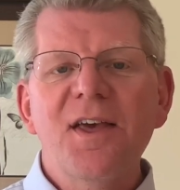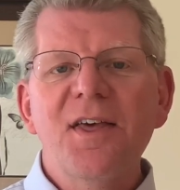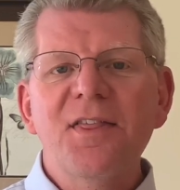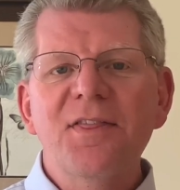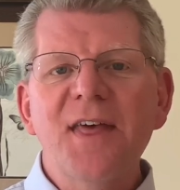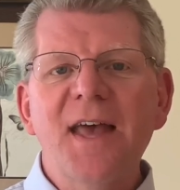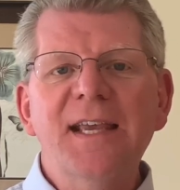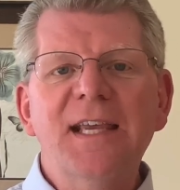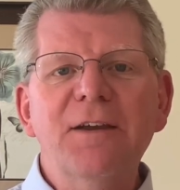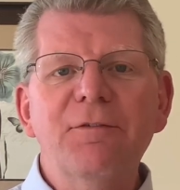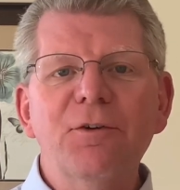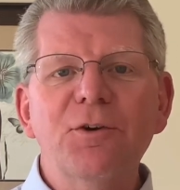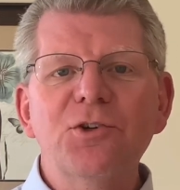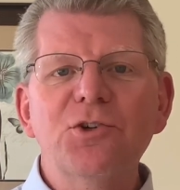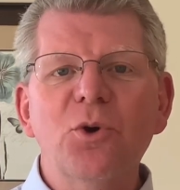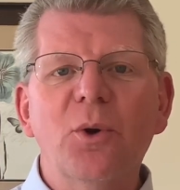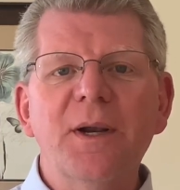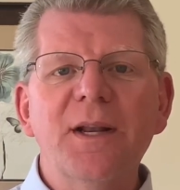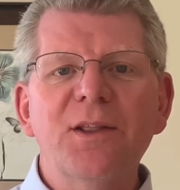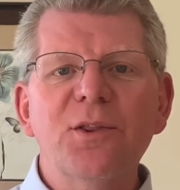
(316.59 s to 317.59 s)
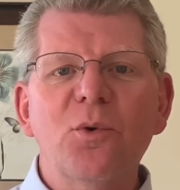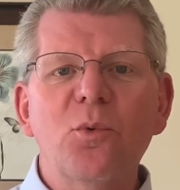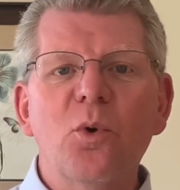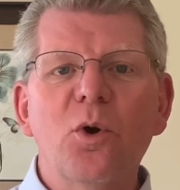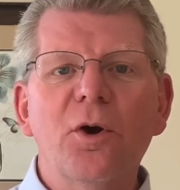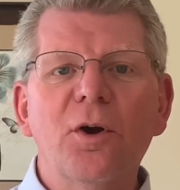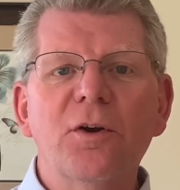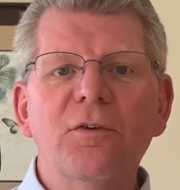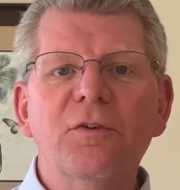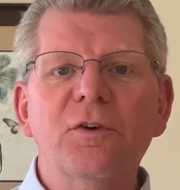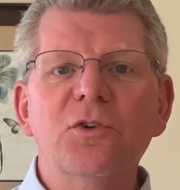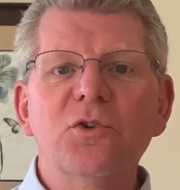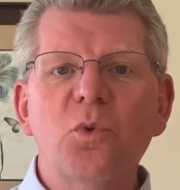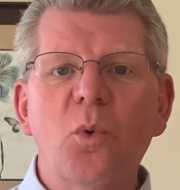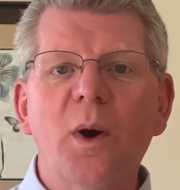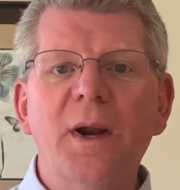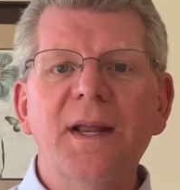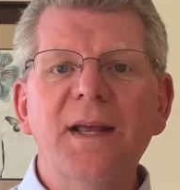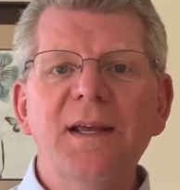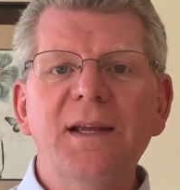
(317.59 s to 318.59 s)
Thank you for joining the Word for
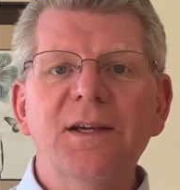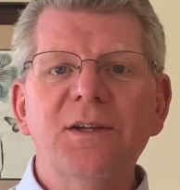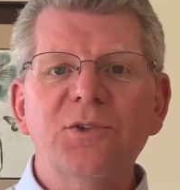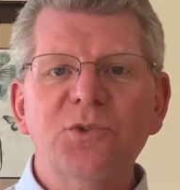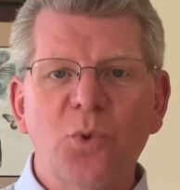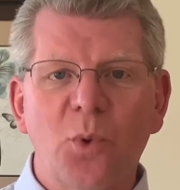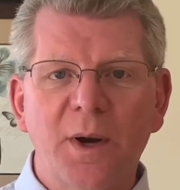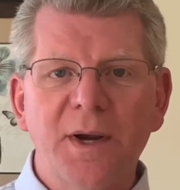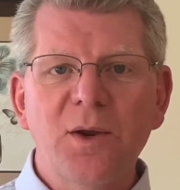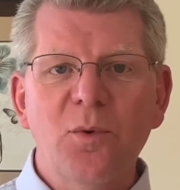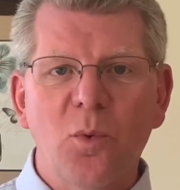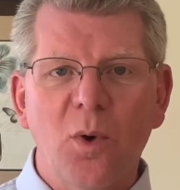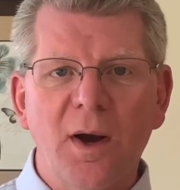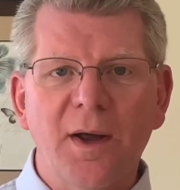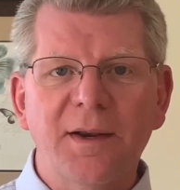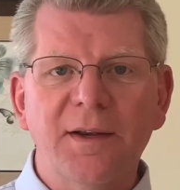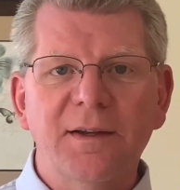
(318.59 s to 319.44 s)
2021.